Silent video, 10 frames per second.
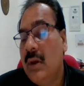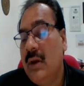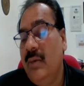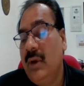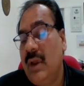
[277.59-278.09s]

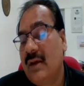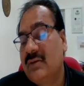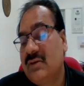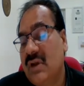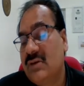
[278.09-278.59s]
limit
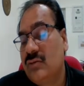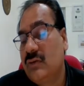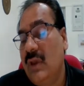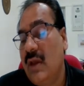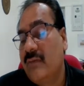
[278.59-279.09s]
x tends to
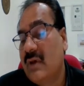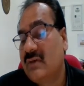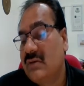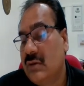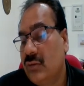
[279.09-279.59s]
c f x
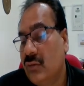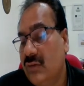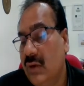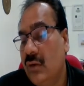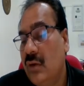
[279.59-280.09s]
is equal to
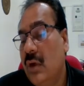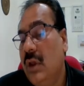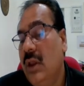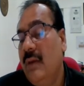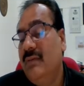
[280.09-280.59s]
0
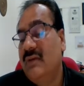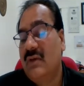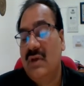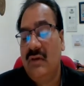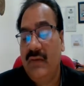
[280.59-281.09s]
if this
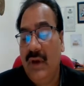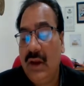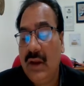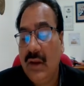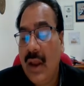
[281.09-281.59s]
is
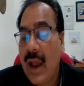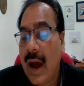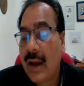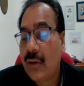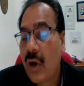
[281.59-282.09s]
infinity,
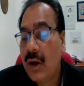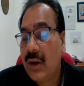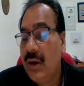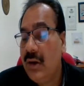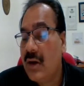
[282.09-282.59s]
are called
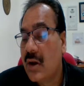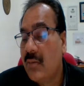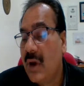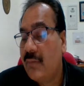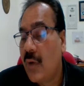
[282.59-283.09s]

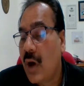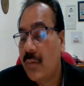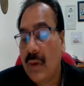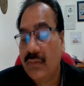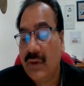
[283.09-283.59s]
indeterminate form
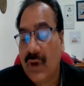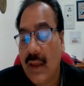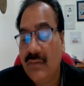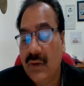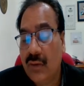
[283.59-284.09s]
of the
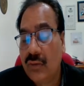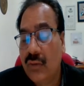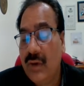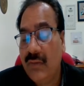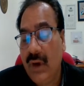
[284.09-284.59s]
type 0 to
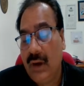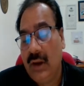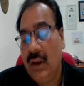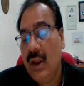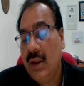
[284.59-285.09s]
infinity.